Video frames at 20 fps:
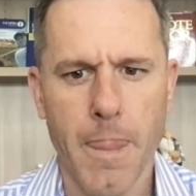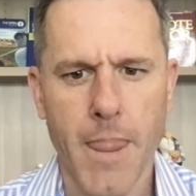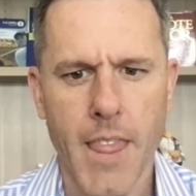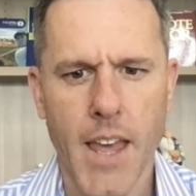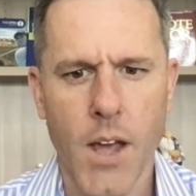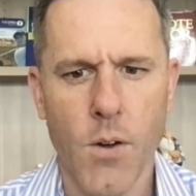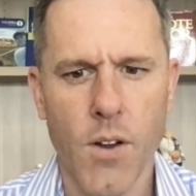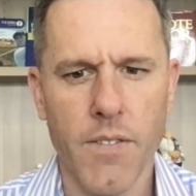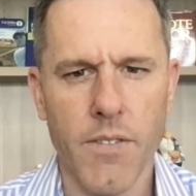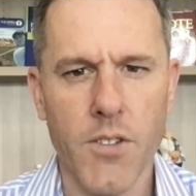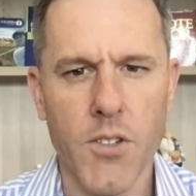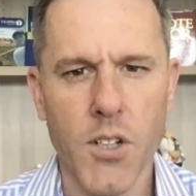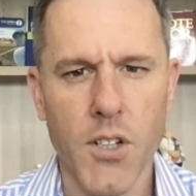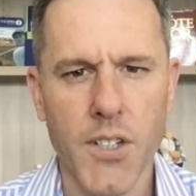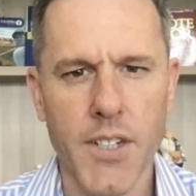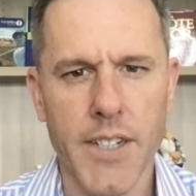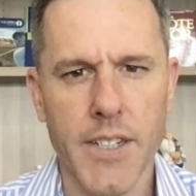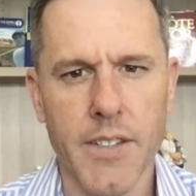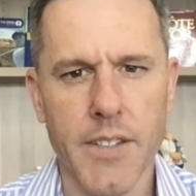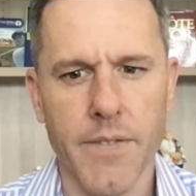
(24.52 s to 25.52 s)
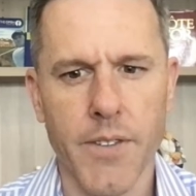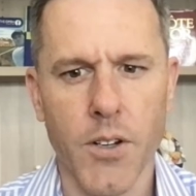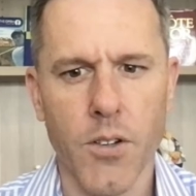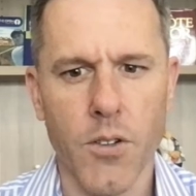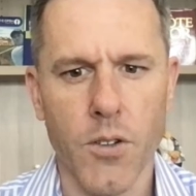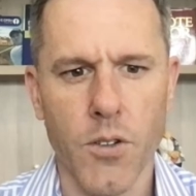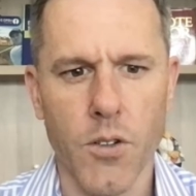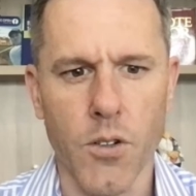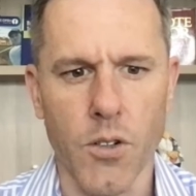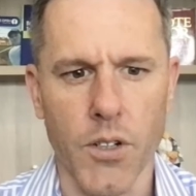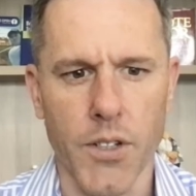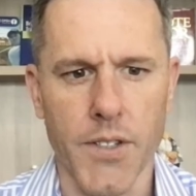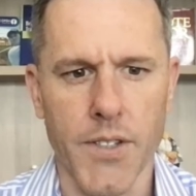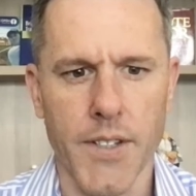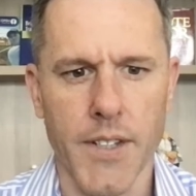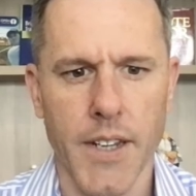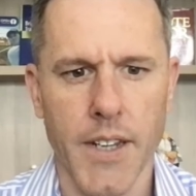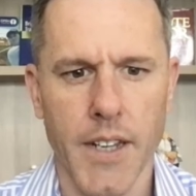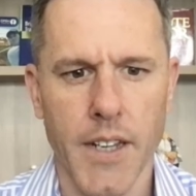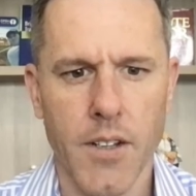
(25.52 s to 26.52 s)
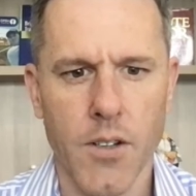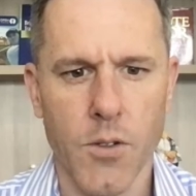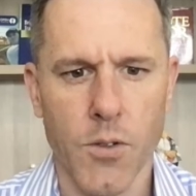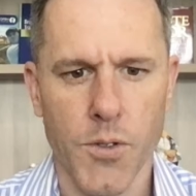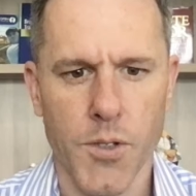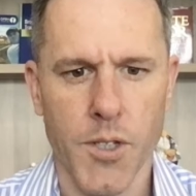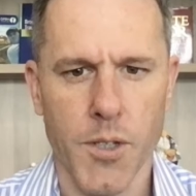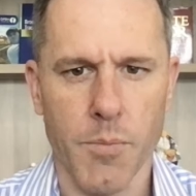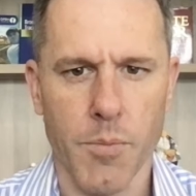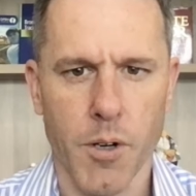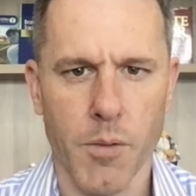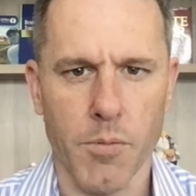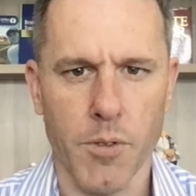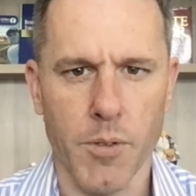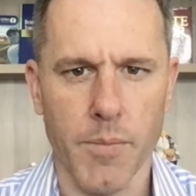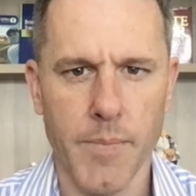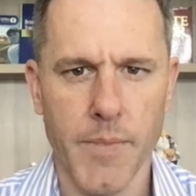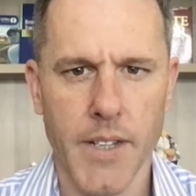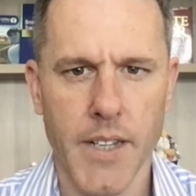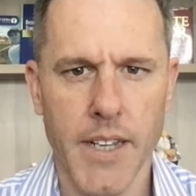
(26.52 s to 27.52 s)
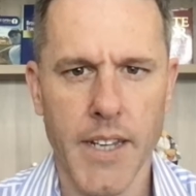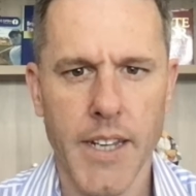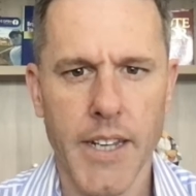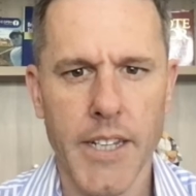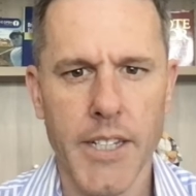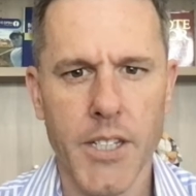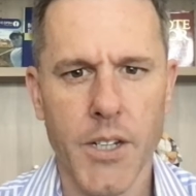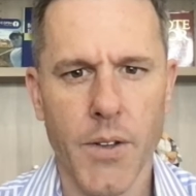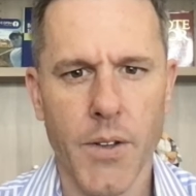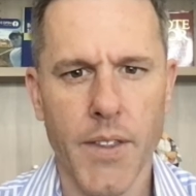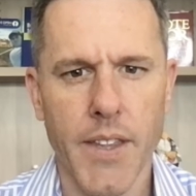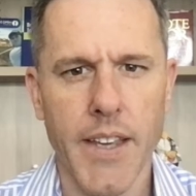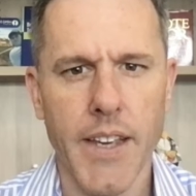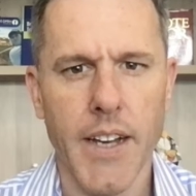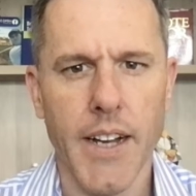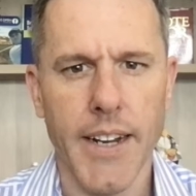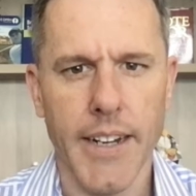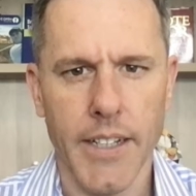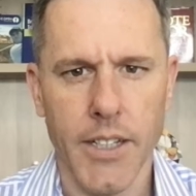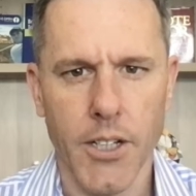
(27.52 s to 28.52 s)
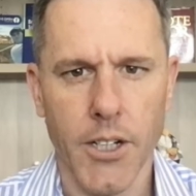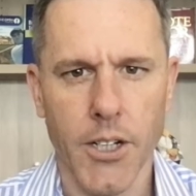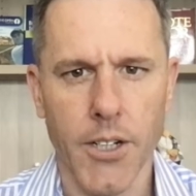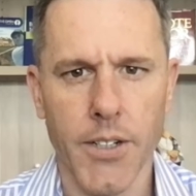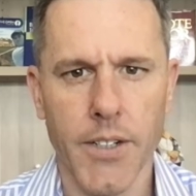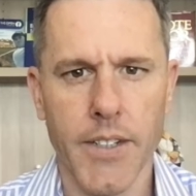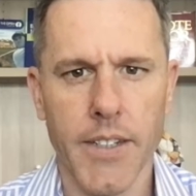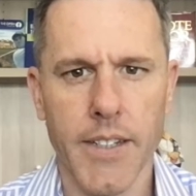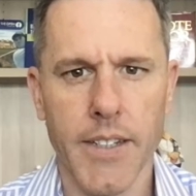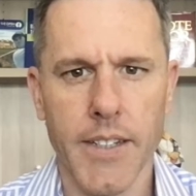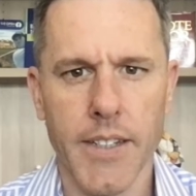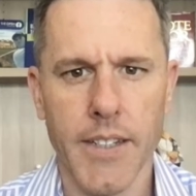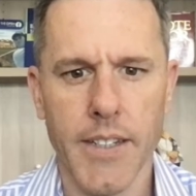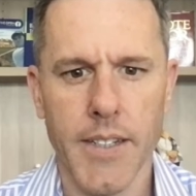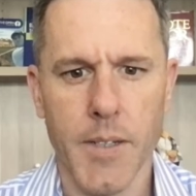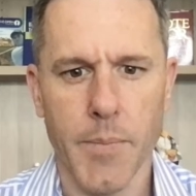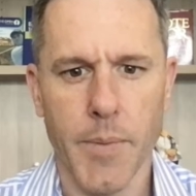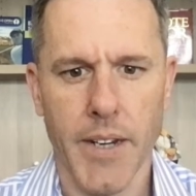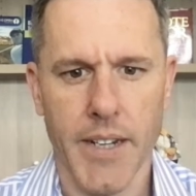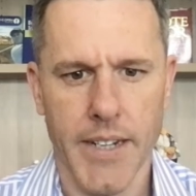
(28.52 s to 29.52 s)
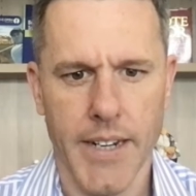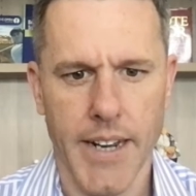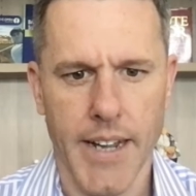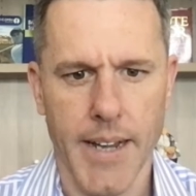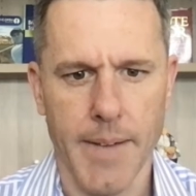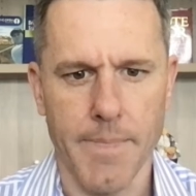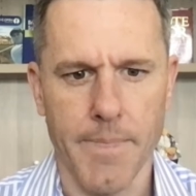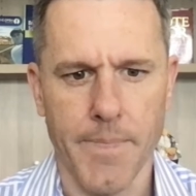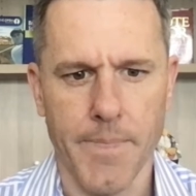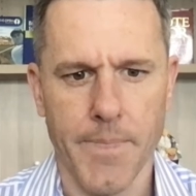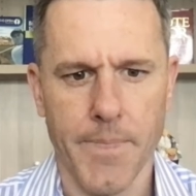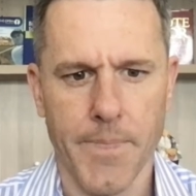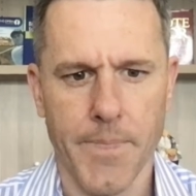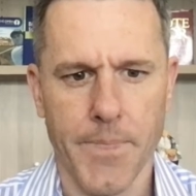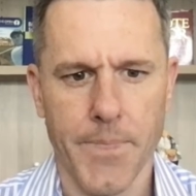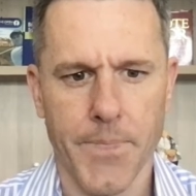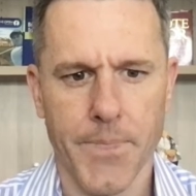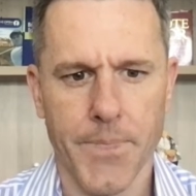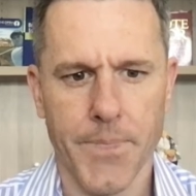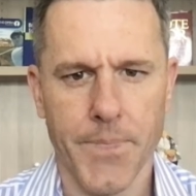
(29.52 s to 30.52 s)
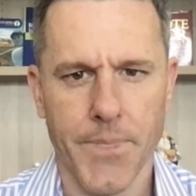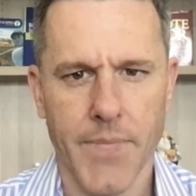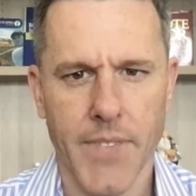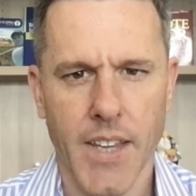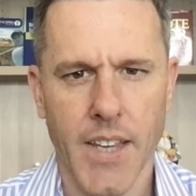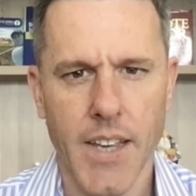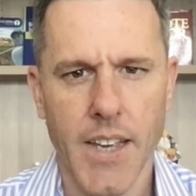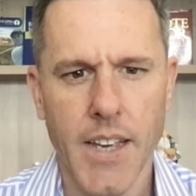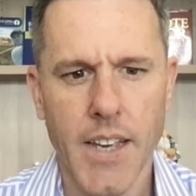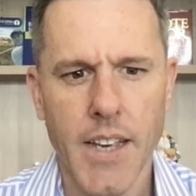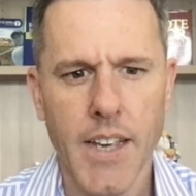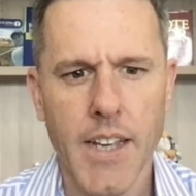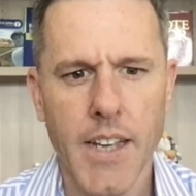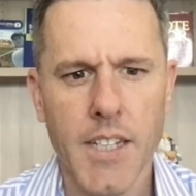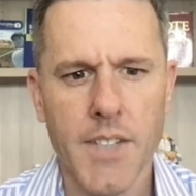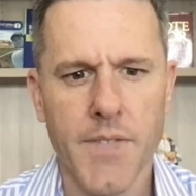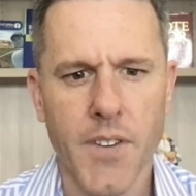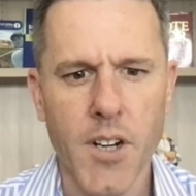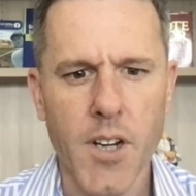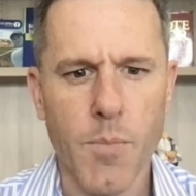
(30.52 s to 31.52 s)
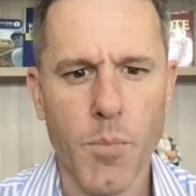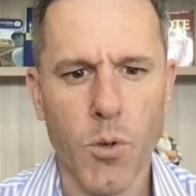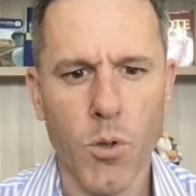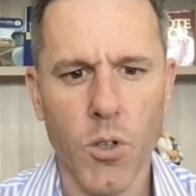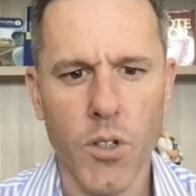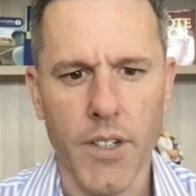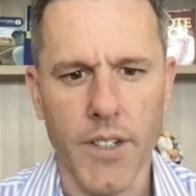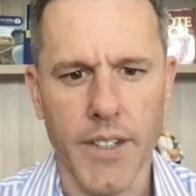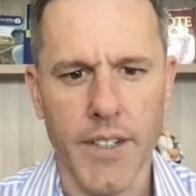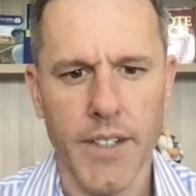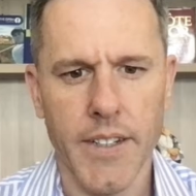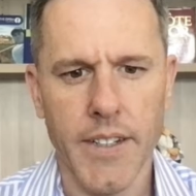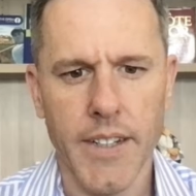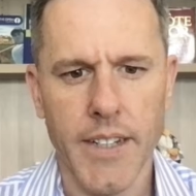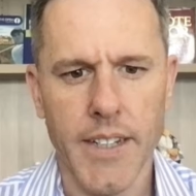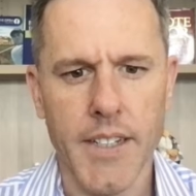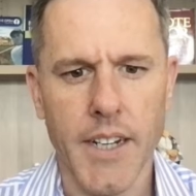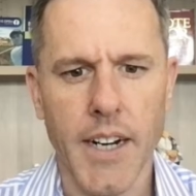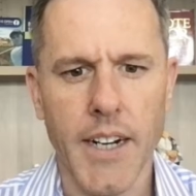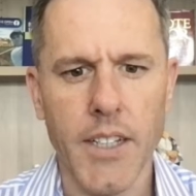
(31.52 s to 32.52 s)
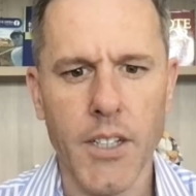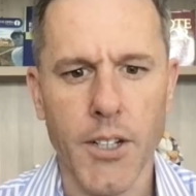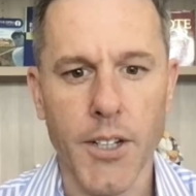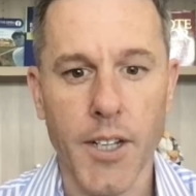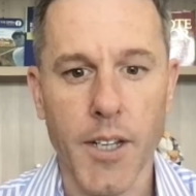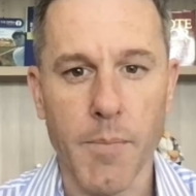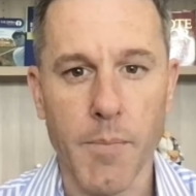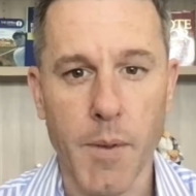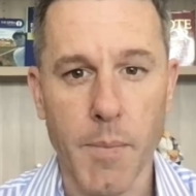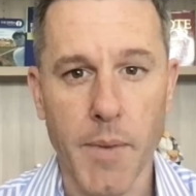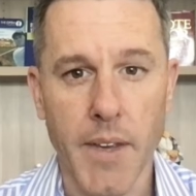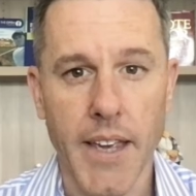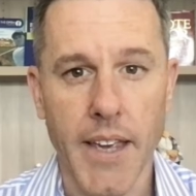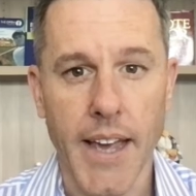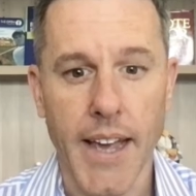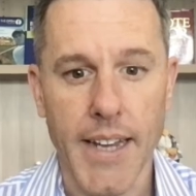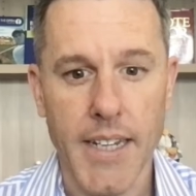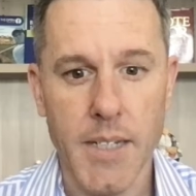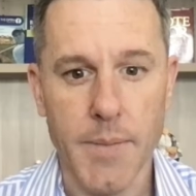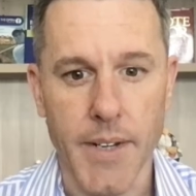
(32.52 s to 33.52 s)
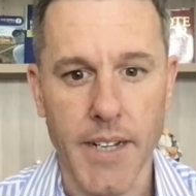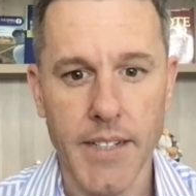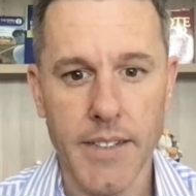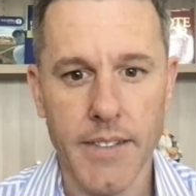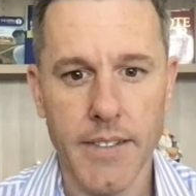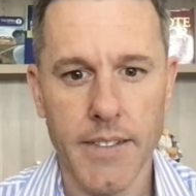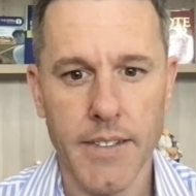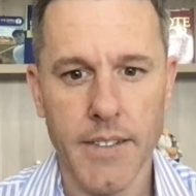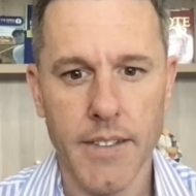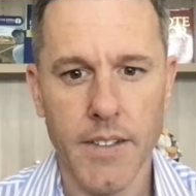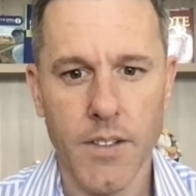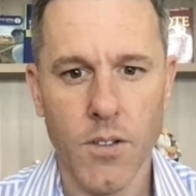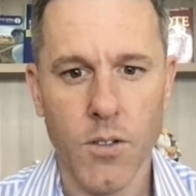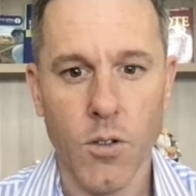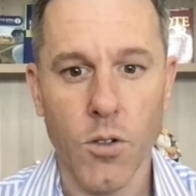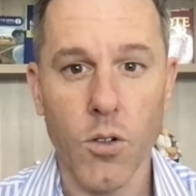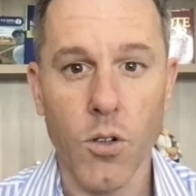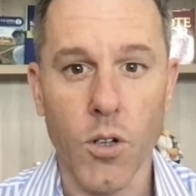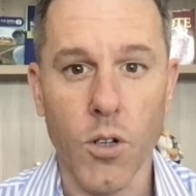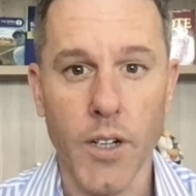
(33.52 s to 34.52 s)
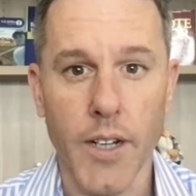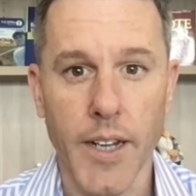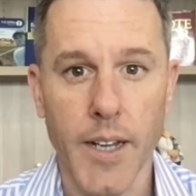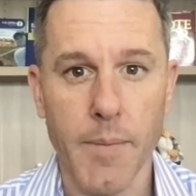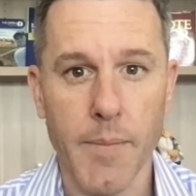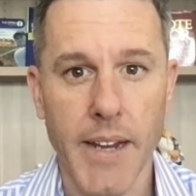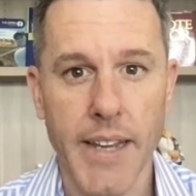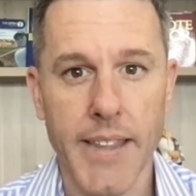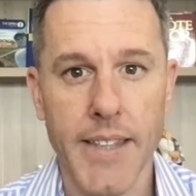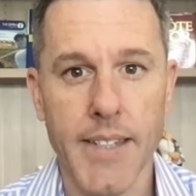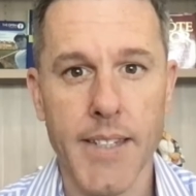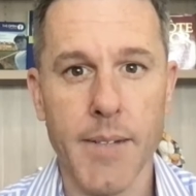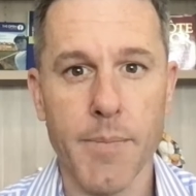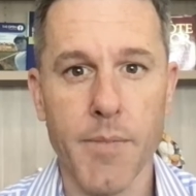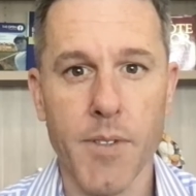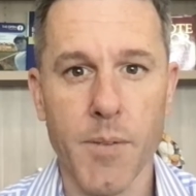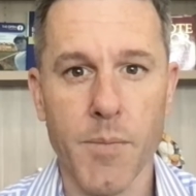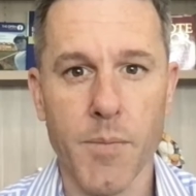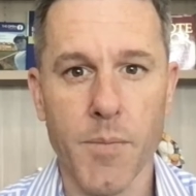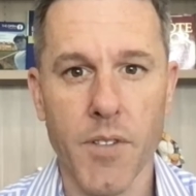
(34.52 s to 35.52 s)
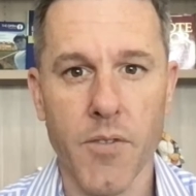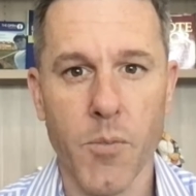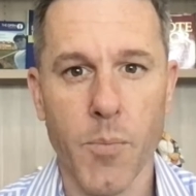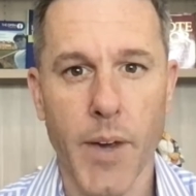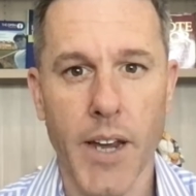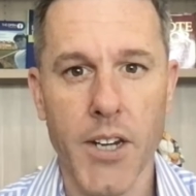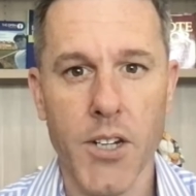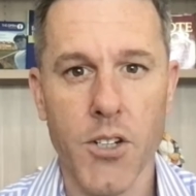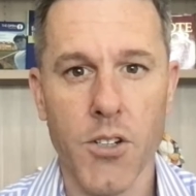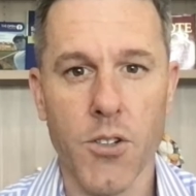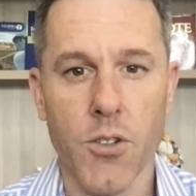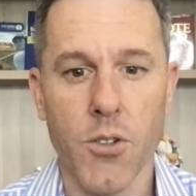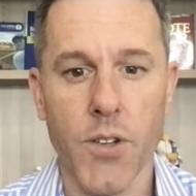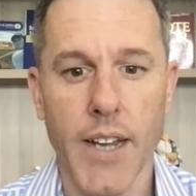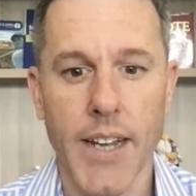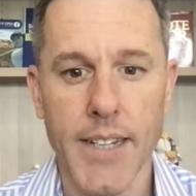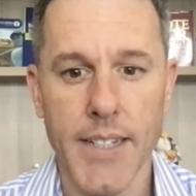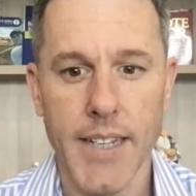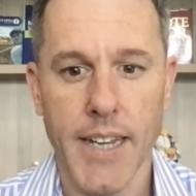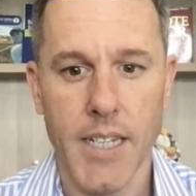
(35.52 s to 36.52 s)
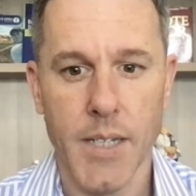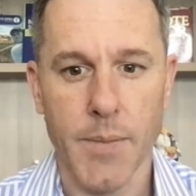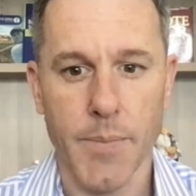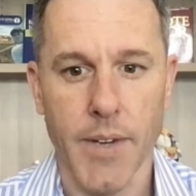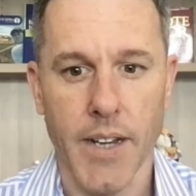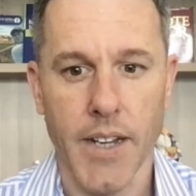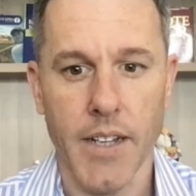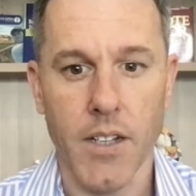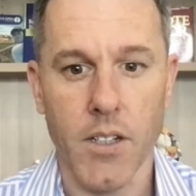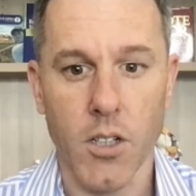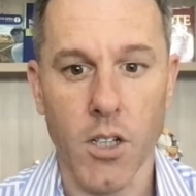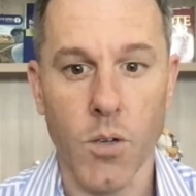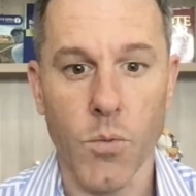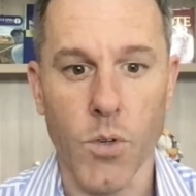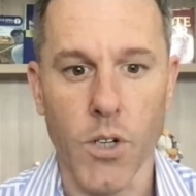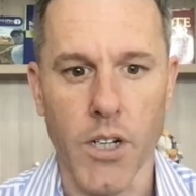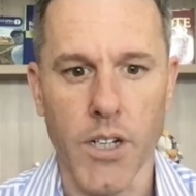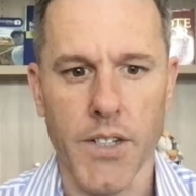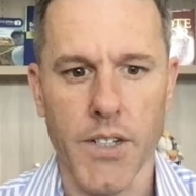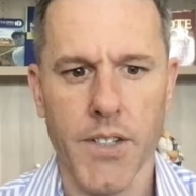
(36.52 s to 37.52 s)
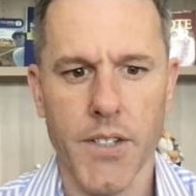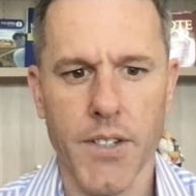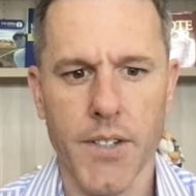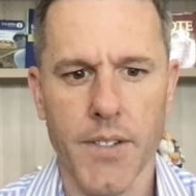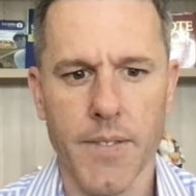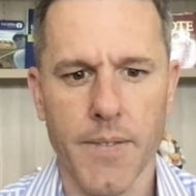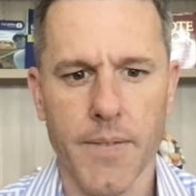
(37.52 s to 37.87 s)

However, it's not just the vocal cords causing the problem, so I think ILO is a better name. It's very important, as ILO can mimic asthma, or it can make the symptoms of a patient who has asthma a lot worse.